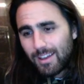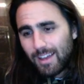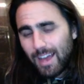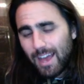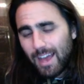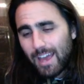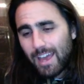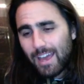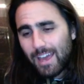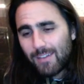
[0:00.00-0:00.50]

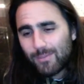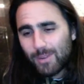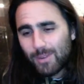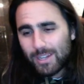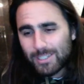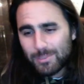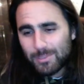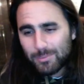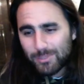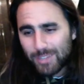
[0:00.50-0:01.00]
I have
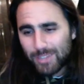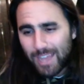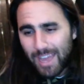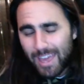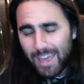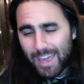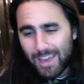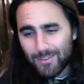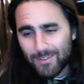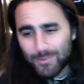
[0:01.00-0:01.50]

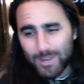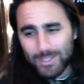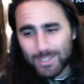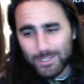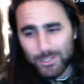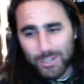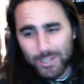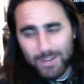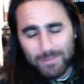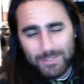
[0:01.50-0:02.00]

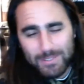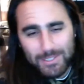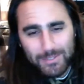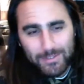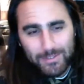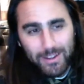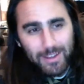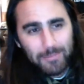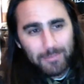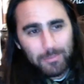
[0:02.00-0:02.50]
watched Drive to
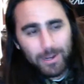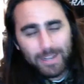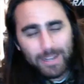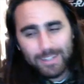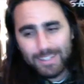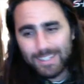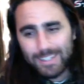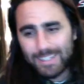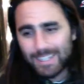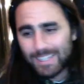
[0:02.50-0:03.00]
Survive,
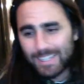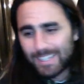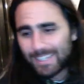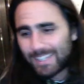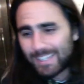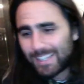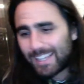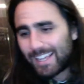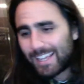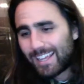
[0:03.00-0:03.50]
Brendan, and
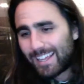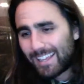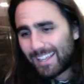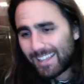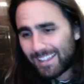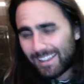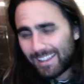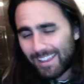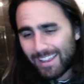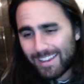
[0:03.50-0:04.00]

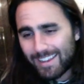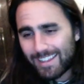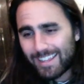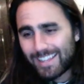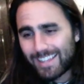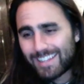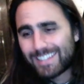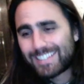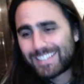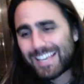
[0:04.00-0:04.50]

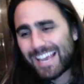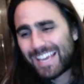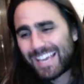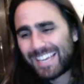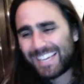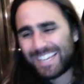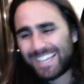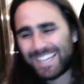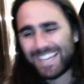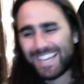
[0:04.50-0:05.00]
it is
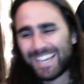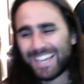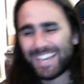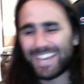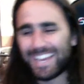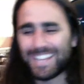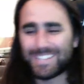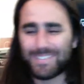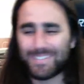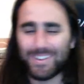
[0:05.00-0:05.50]

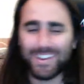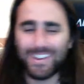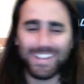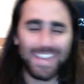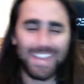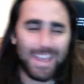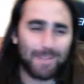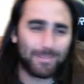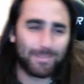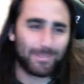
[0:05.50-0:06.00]
it's very
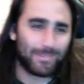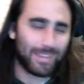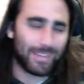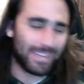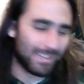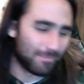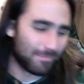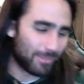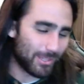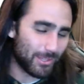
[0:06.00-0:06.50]

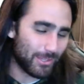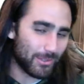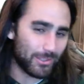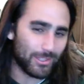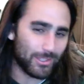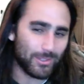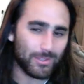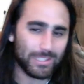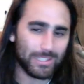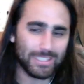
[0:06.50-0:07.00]
captivating, but
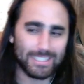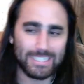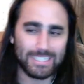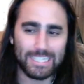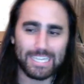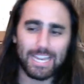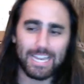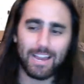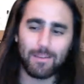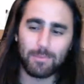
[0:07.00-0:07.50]
you can
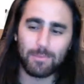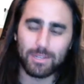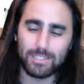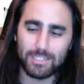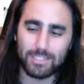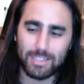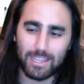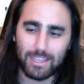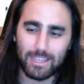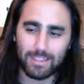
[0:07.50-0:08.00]
see how
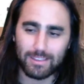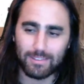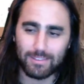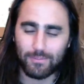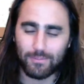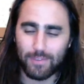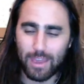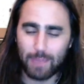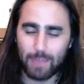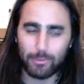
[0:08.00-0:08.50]
much they
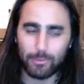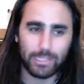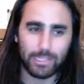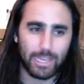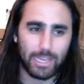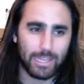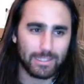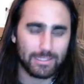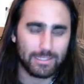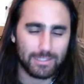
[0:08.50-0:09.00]

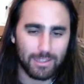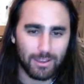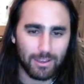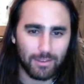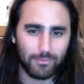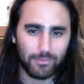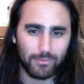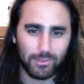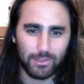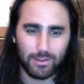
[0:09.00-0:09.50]
fabricate
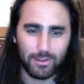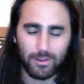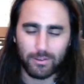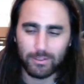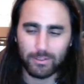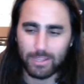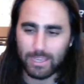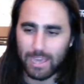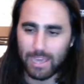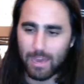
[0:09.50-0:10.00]
stuff, and
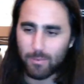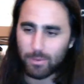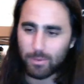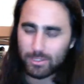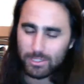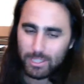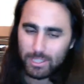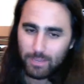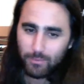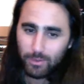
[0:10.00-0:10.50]
like how
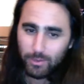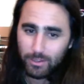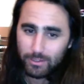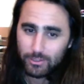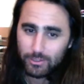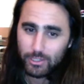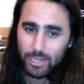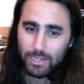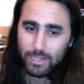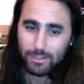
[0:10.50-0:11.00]
much they really
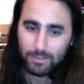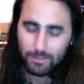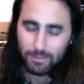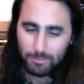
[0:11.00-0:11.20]
try to